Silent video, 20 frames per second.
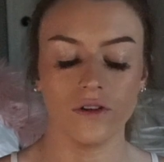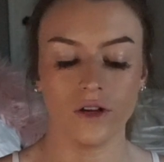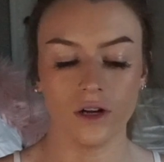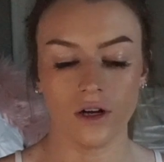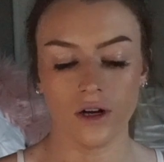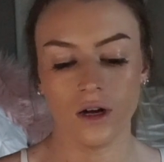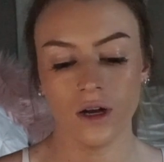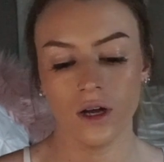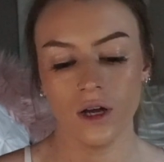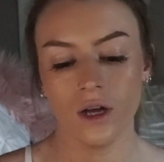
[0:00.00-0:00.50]

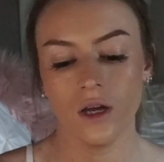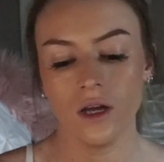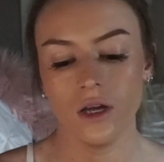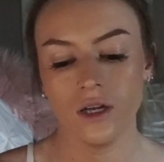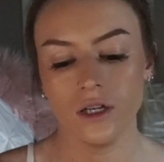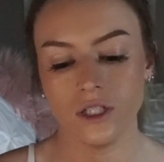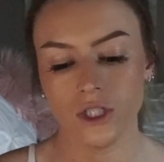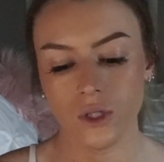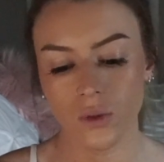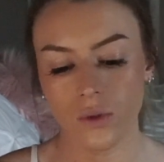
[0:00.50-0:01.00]
you're
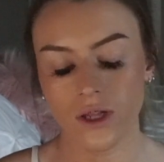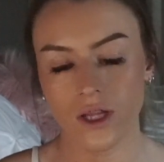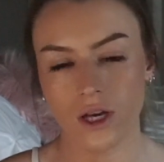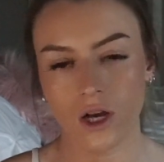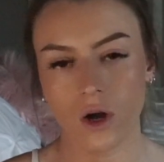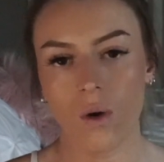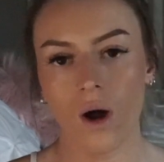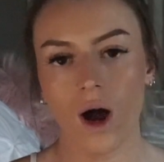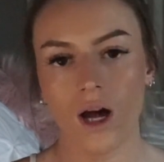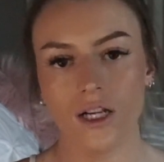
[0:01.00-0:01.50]
doing the
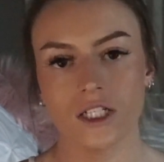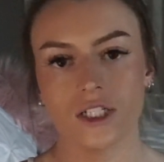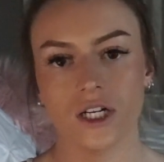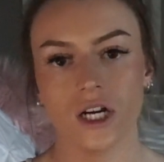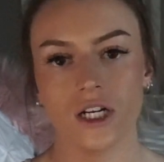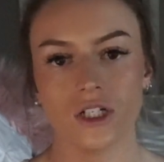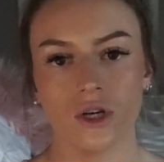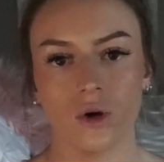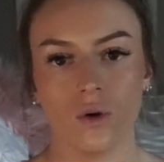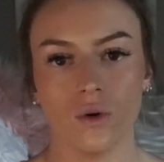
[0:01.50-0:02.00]
quad
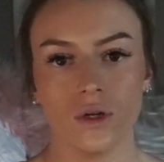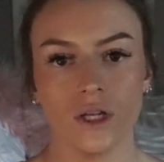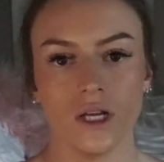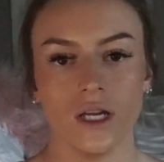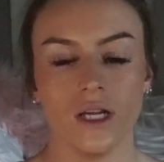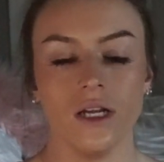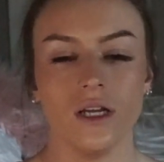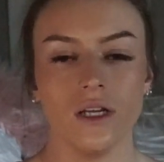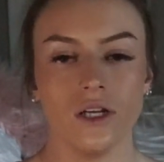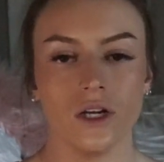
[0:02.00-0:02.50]
stretch
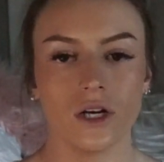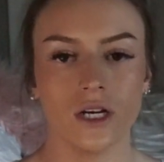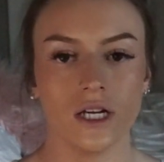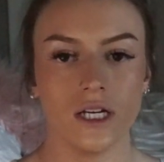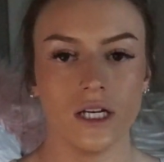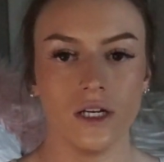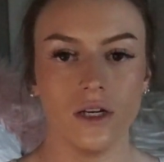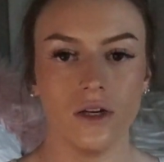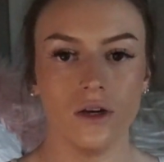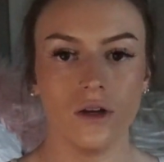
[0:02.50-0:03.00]
holding your
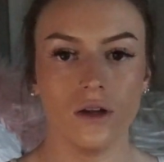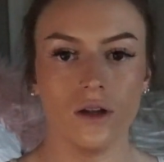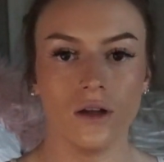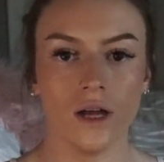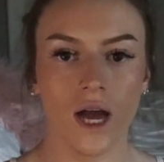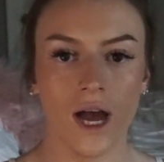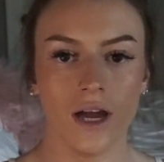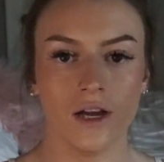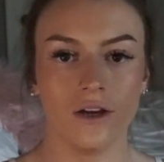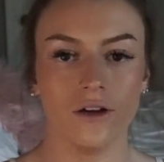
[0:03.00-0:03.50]
heel
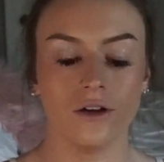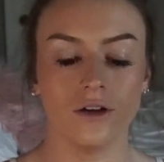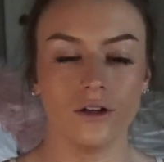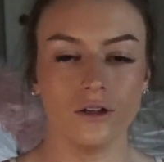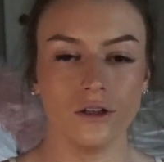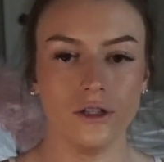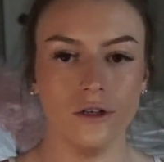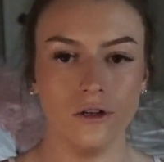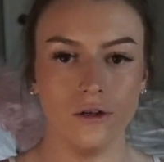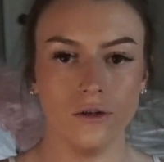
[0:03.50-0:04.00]
at your
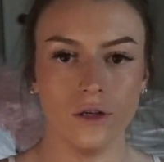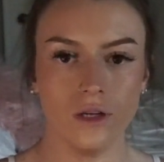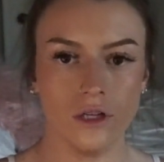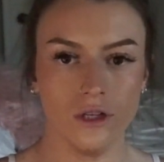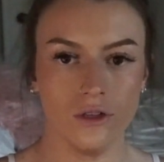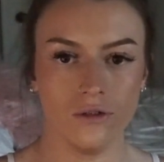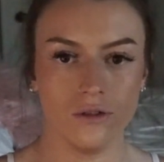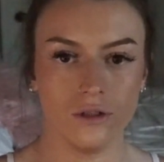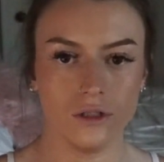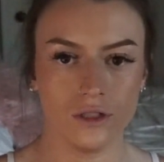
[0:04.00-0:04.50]
glute,
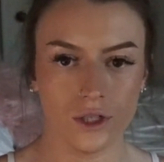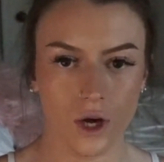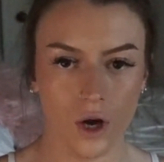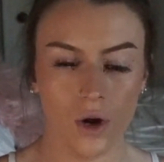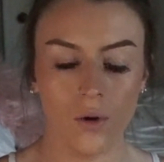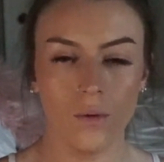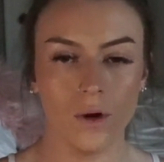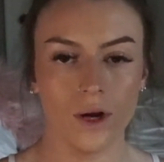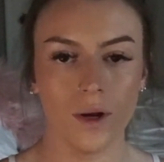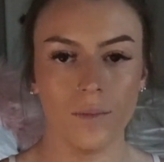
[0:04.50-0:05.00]
you
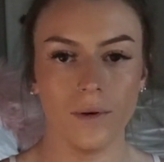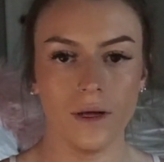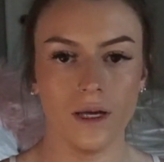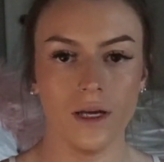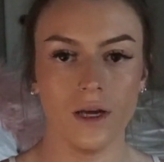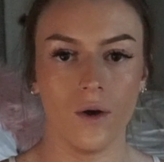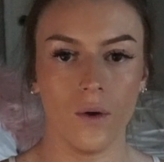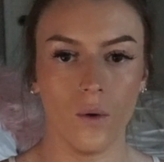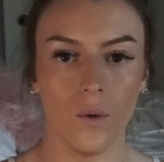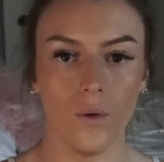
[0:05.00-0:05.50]
don't want to
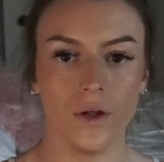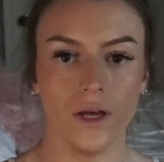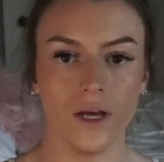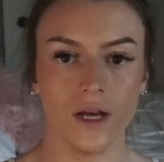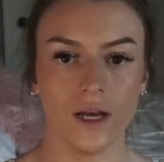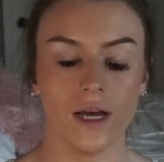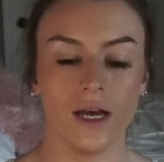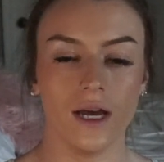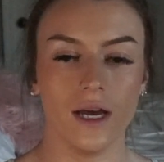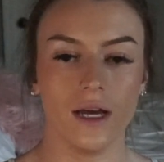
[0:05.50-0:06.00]
be
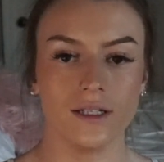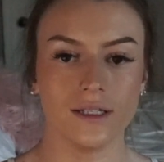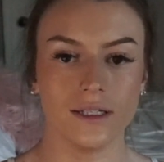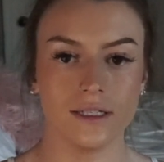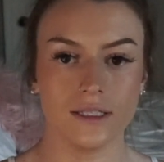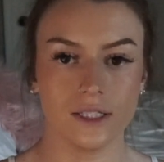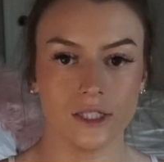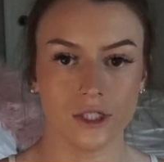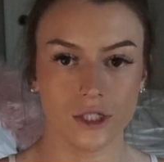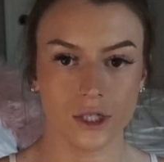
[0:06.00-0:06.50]
holding a
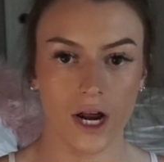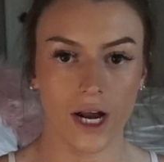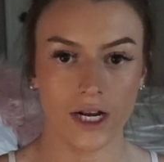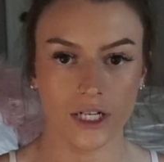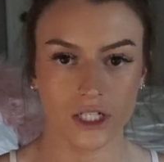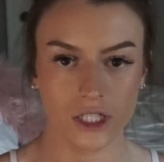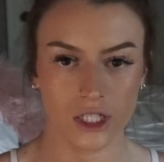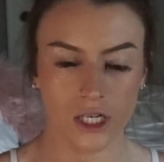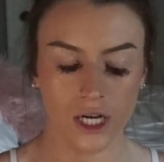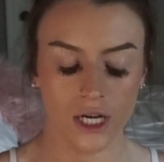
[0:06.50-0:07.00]

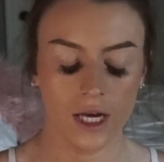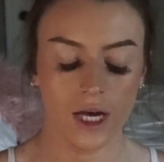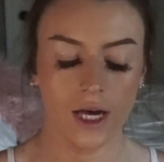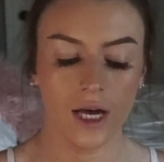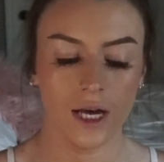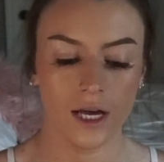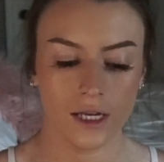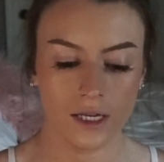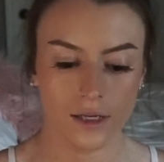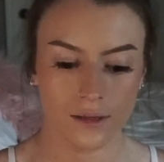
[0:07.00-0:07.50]
stretch,
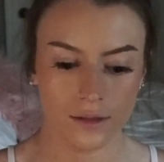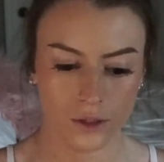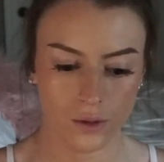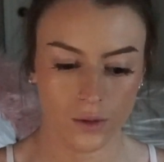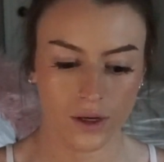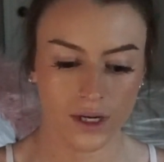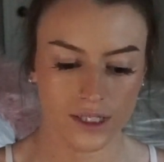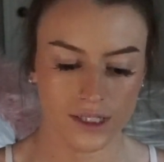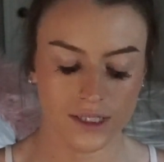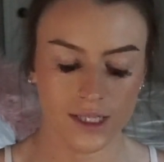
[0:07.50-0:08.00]

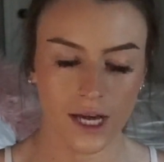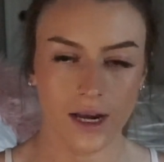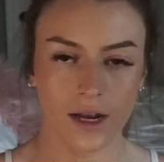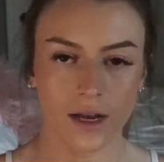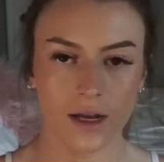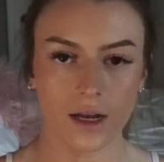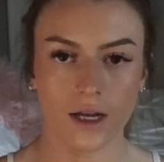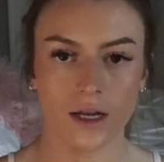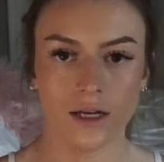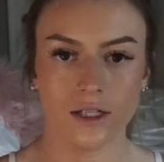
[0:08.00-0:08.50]
doing a
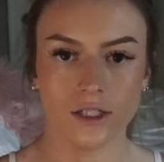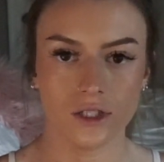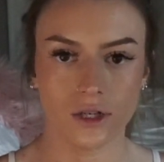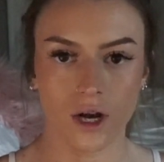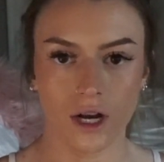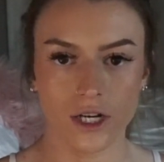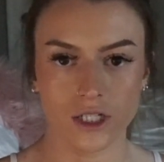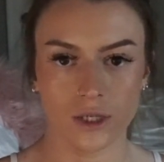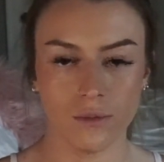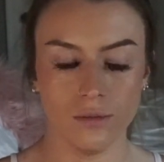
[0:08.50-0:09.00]
static
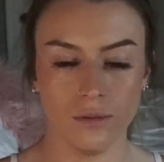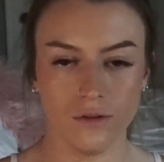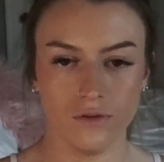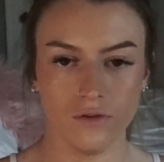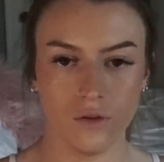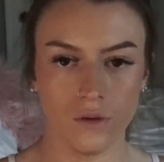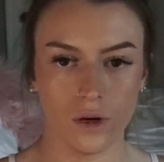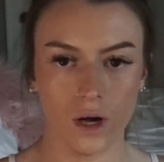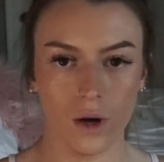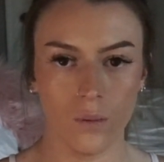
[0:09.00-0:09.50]
stretch
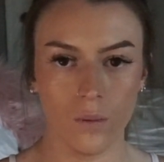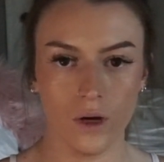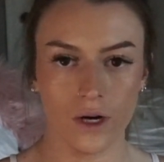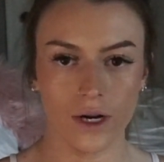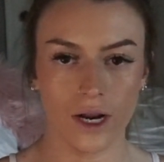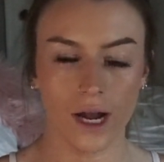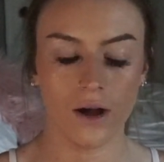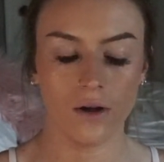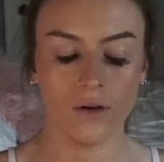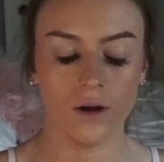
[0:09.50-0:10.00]
before a
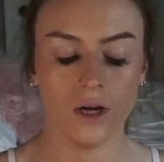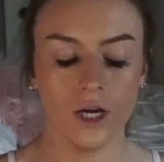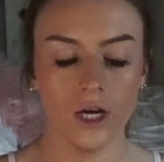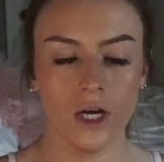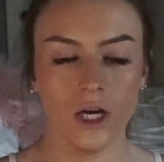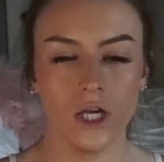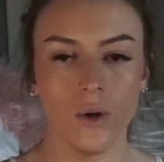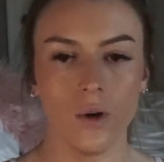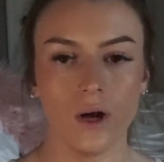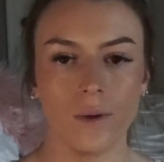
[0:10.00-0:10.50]
workout.
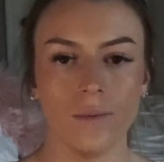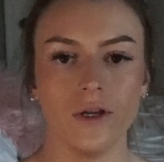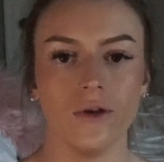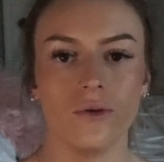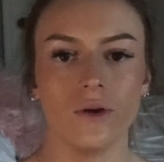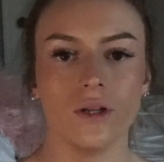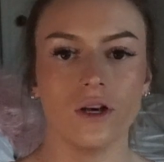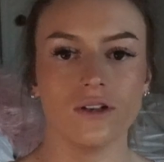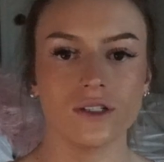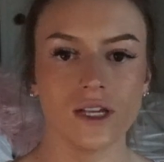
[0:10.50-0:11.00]
You want to be
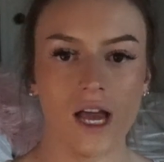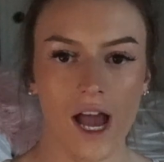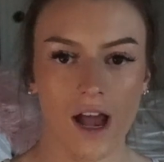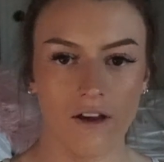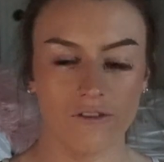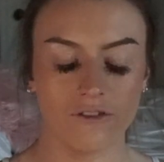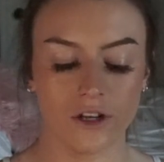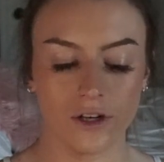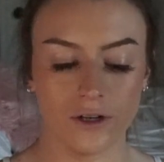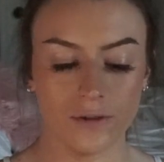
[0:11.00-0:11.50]
doing those
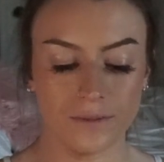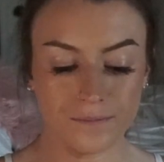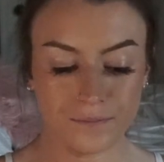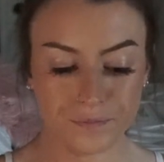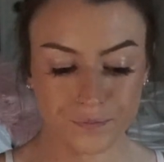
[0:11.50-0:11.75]
after.